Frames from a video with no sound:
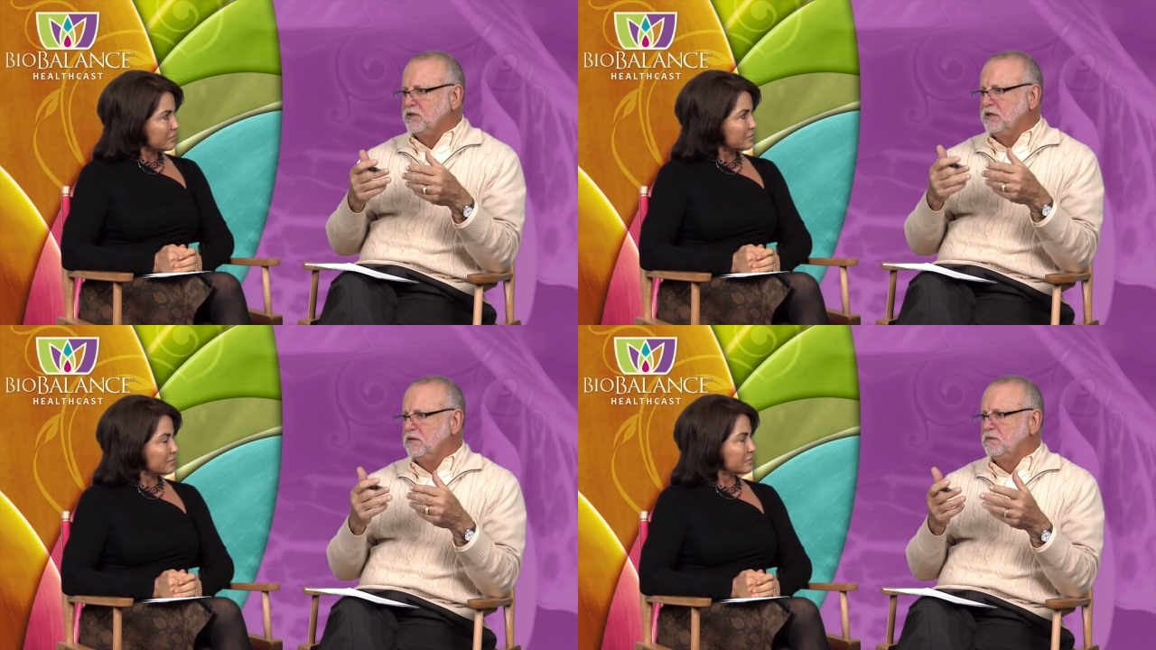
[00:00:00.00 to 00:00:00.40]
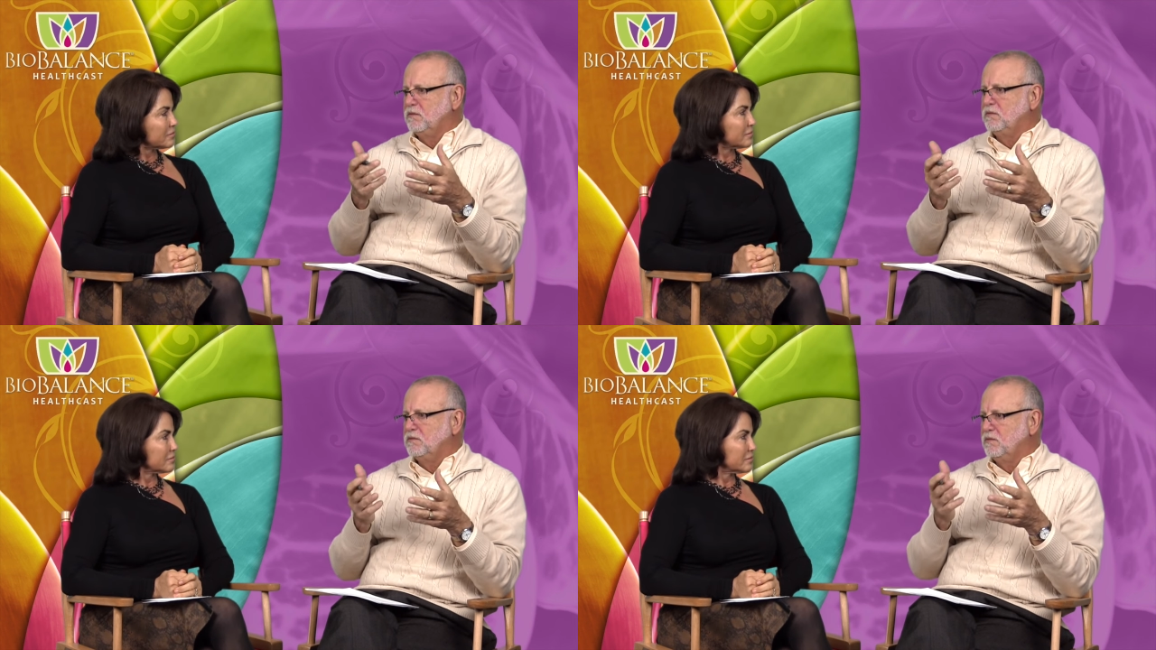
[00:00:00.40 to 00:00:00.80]
Speaker 1: She
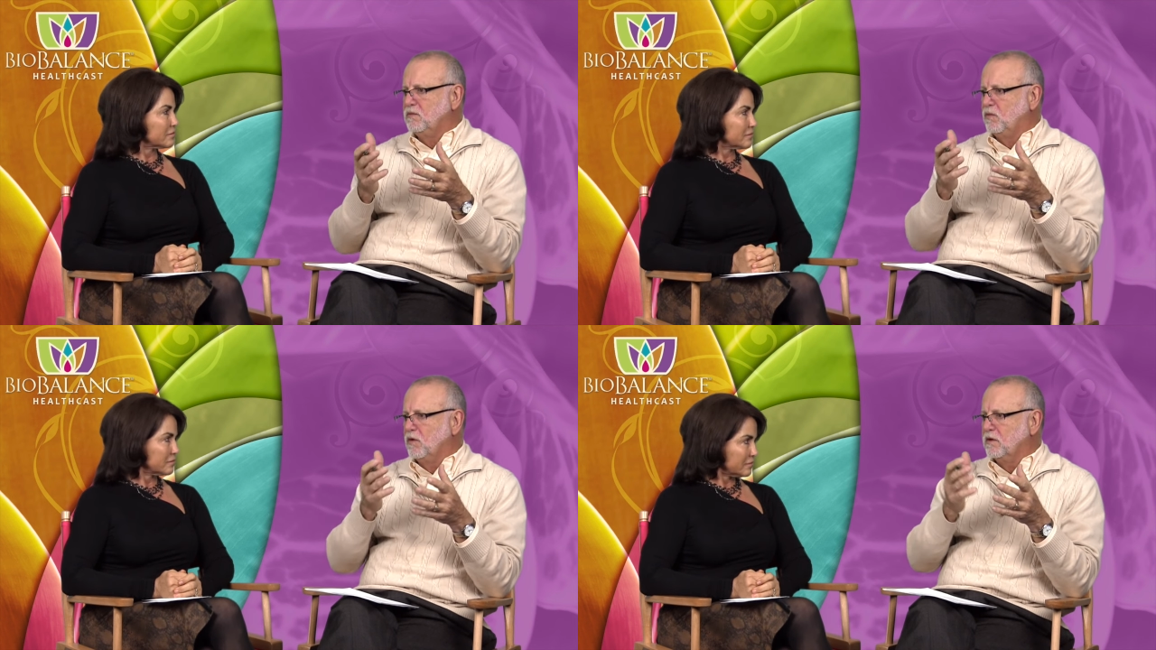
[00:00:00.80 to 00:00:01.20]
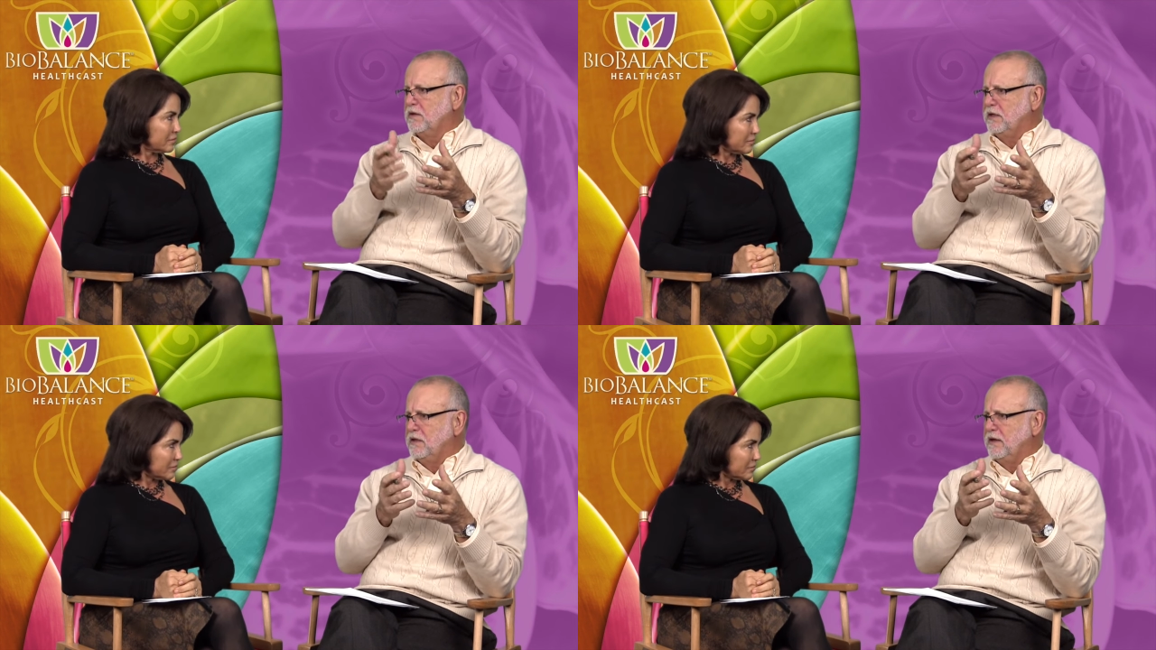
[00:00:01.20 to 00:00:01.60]

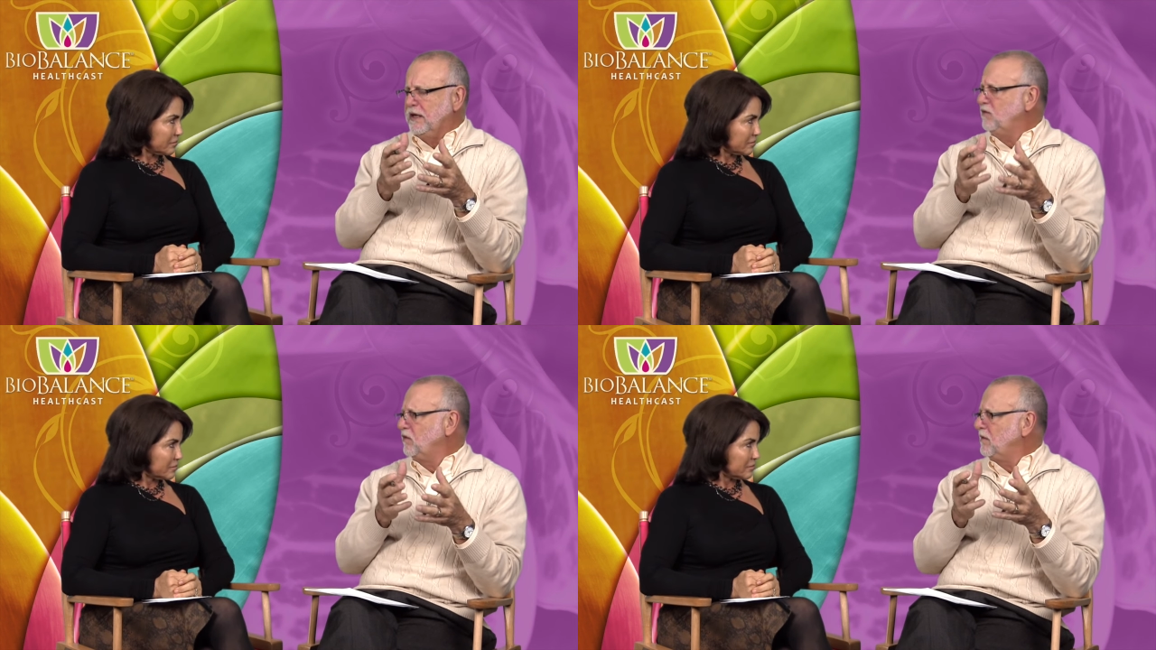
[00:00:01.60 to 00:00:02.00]
worked in the head